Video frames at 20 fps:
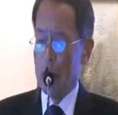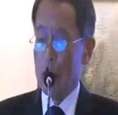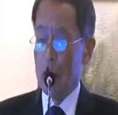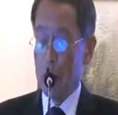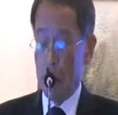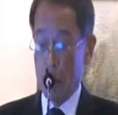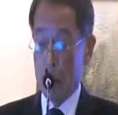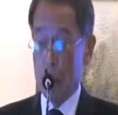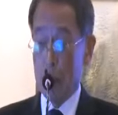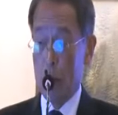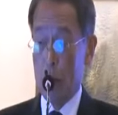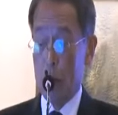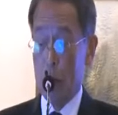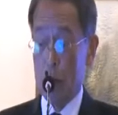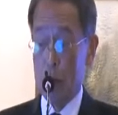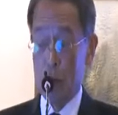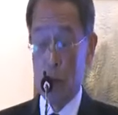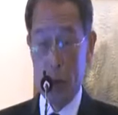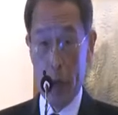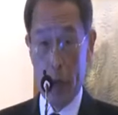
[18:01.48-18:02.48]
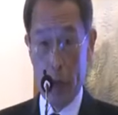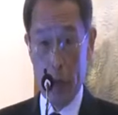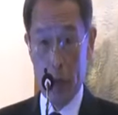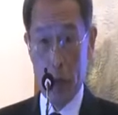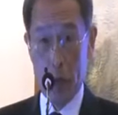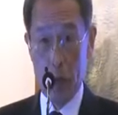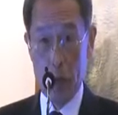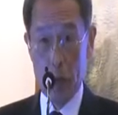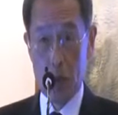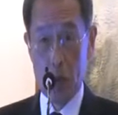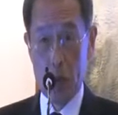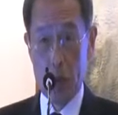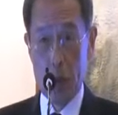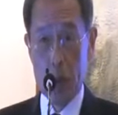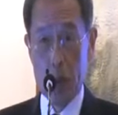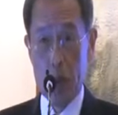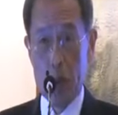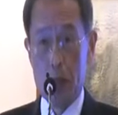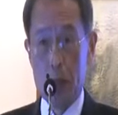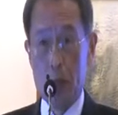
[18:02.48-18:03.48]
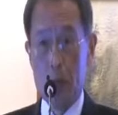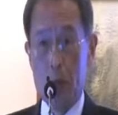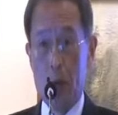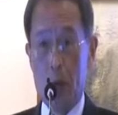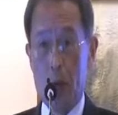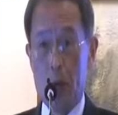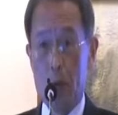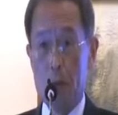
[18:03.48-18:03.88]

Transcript: there are three countries which you have